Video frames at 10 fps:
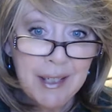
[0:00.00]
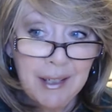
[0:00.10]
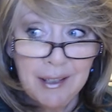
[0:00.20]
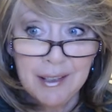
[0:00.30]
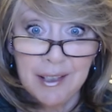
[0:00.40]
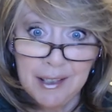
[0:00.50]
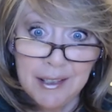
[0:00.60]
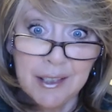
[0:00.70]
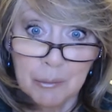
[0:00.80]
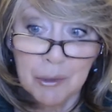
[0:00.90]
And it, it
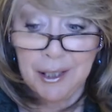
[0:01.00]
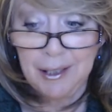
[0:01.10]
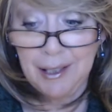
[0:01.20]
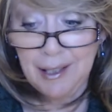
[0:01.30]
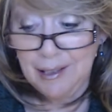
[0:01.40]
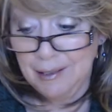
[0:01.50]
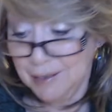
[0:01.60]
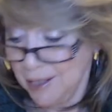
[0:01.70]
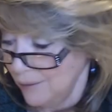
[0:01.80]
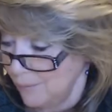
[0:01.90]
is pretty. And
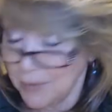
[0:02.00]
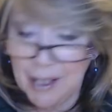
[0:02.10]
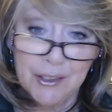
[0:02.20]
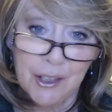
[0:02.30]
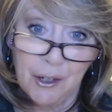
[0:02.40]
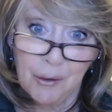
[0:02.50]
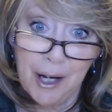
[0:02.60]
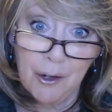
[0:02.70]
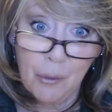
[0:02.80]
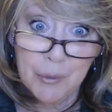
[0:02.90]
yeah, so I
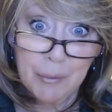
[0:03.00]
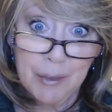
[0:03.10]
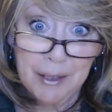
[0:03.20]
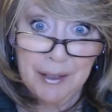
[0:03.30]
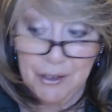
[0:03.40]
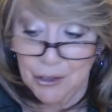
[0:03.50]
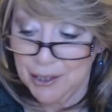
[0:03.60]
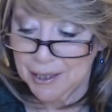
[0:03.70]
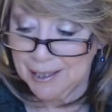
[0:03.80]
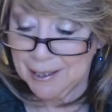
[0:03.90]
hope someone
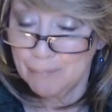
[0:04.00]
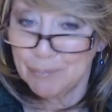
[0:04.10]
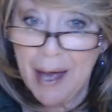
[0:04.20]
enjoys this.